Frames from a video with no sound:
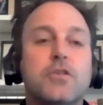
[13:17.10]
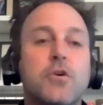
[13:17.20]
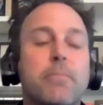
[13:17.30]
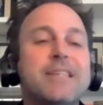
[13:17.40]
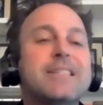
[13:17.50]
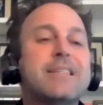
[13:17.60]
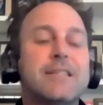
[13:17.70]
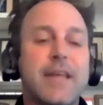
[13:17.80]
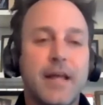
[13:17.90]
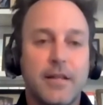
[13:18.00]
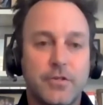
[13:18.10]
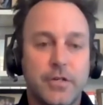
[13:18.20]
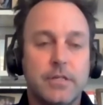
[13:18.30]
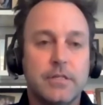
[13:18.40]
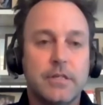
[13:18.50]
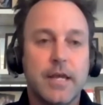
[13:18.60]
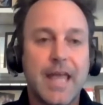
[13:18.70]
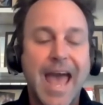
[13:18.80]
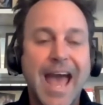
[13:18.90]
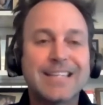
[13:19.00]
So business intelligence,
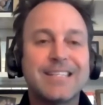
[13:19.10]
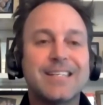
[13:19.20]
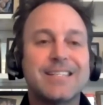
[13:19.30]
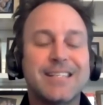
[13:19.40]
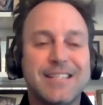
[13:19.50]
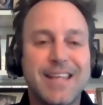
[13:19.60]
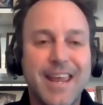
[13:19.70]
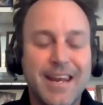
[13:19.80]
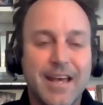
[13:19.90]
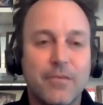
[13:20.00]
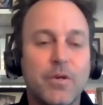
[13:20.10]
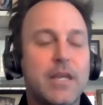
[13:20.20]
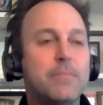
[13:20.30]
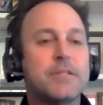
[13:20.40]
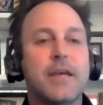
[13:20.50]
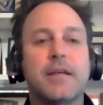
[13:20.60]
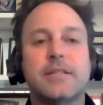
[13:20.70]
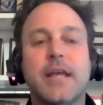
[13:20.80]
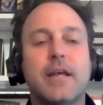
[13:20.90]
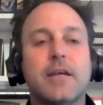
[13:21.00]
like access to data, and we keep saying
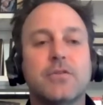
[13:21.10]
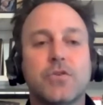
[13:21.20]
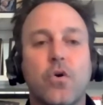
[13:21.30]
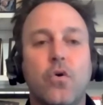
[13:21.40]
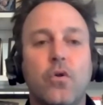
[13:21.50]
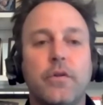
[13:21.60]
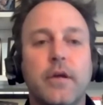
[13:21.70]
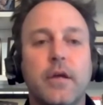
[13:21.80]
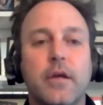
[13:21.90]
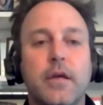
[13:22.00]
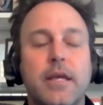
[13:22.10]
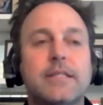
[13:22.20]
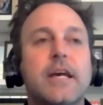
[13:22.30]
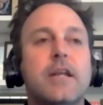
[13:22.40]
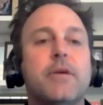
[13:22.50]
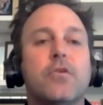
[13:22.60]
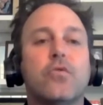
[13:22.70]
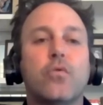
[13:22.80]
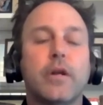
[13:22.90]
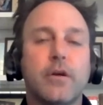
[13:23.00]
data is gold, is going to be
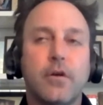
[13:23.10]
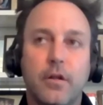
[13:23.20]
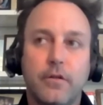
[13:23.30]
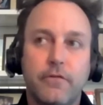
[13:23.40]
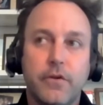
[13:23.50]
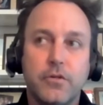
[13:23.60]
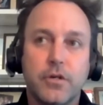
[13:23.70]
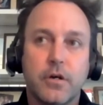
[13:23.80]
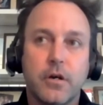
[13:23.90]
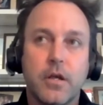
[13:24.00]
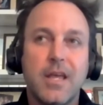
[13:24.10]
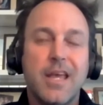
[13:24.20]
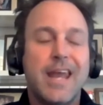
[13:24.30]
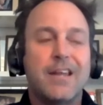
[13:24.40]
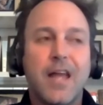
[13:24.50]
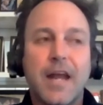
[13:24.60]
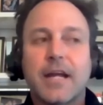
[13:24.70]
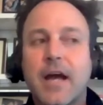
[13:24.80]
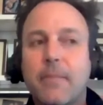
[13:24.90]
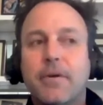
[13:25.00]
critical in the future. And a lot
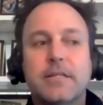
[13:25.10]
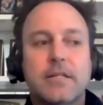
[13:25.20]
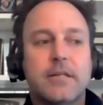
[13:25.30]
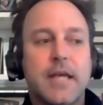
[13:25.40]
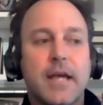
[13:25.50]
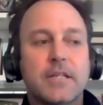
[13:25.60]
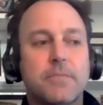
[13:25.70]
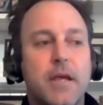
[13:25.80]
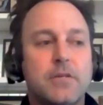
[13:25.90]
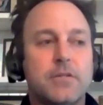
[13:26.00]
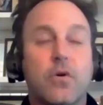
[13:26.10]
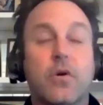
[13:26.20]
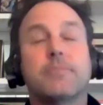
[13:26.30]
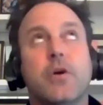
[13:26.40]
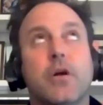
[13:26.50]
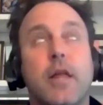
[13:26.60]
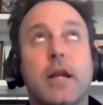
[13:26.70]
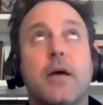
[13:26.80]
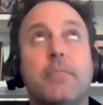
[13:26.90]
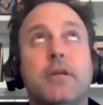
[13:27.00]
of companies in the tech space, or I'm sorry, a
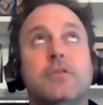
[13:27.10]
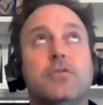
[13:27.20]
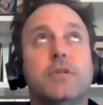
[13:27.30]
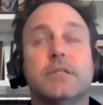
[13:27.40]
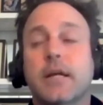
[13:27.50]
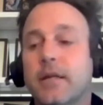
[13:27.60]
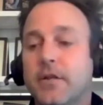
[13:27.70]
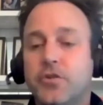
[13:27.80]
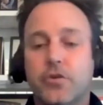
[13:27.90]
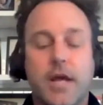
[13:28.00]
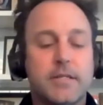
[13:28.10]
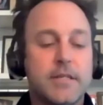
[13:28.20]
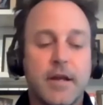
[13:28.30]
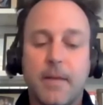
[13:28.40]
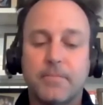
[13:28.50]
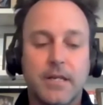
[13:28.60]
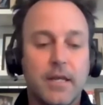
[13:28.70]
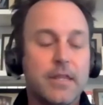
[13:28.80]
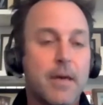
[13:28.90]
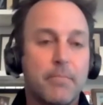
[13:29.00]
lot of companies using technology are not set up to
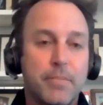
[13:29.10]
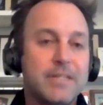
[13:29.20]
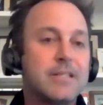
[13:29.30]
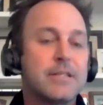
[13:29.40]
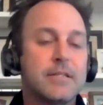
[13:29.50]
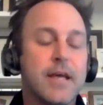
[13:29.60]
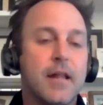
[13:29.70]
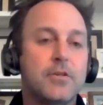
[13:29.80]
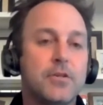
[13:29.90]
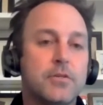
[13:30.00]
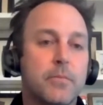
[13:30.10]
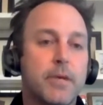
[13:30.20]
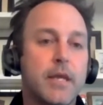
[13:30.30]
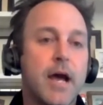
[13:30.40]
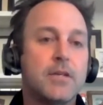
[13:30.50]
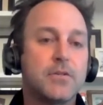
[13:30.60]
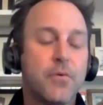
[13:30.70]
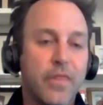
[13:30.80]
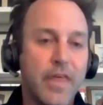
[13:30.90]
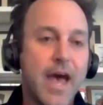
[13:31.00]
get that business intelligence or BI.
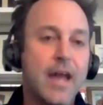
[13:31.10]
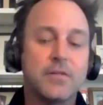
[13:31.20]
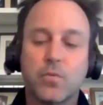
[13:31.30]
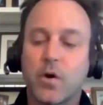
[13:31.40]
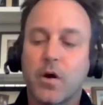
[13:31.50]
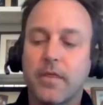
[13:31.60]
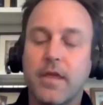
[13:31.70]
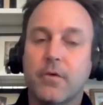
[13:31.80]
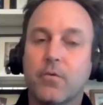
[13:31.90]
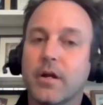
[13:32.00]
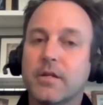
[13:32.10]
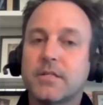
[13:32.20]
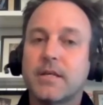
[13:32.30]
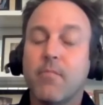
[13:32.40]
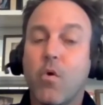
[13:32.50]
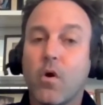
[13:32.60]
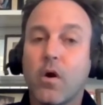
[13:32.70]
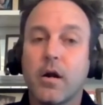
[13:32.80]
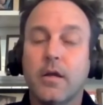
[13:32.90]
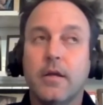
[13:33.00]
So that is where I think we're going to see
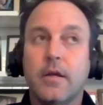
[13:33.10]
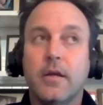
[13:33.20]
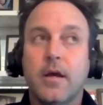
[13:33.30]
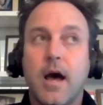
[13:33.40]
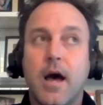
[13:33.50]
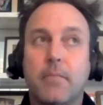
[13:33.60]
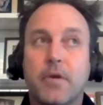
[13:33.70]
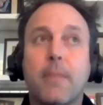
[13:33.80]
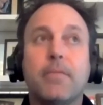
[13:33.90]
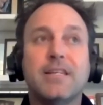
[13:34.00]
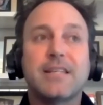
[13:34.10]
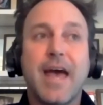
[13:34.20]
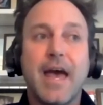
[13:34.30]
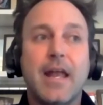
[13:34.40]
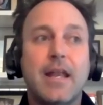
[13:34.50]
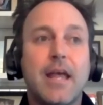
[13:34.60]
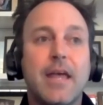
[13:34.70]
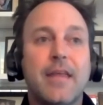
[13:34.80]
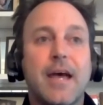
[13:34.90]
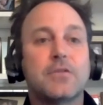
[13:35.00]
more companies head.
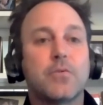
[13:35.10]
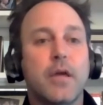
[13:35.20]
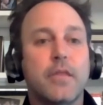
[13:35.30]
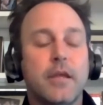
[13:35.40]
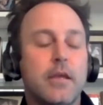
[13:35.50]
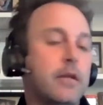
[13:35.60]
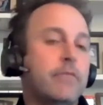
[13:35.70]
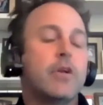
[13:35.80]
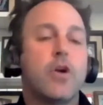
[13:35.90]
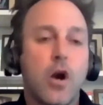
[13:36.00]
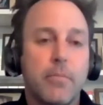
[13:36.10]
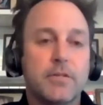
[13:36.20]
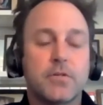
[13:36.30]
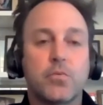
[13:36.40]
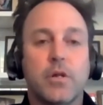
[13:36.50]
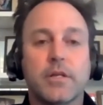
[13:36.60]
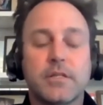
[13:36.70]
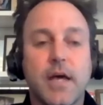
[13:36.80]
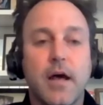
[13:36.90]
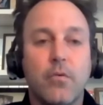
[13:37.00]
And that's where I think, and even in our business, we'll
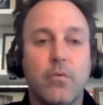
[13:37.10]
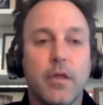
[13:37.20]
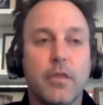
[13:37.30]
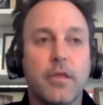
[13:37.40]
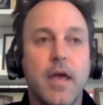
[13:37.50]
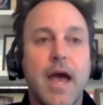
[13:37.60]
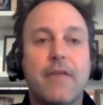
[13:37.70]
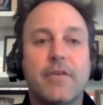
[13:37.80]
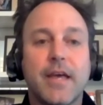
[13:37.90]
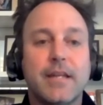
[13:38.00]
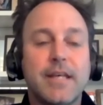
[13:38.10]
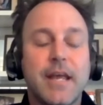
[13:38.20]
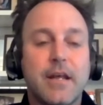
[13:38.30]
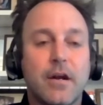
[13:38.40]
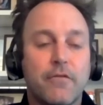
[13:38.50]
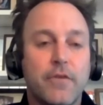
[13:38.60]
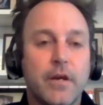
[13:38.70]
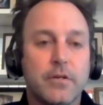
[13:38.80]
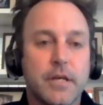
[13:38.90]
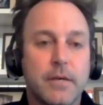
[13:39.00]
excel with having that data at our
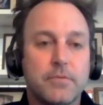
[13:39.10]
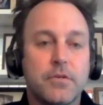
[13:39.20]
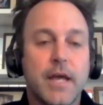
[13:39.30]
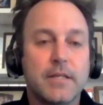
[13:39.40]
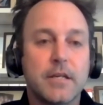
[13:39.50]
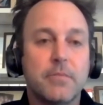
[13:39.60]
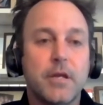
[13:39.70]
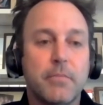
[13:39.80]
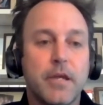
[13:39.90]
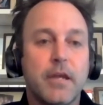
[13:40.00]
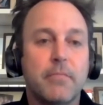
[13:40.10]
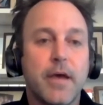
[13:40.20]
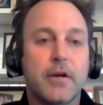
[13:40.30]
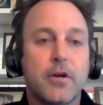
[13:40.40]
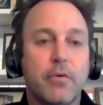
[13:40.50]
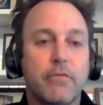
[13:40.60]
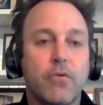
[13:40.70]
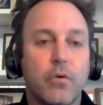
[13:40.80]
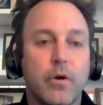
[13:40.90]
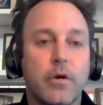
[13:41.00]
fingertips. So that's going to be a big impact going
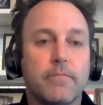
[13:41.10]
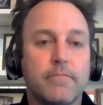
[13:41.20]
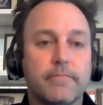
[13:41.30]
forward.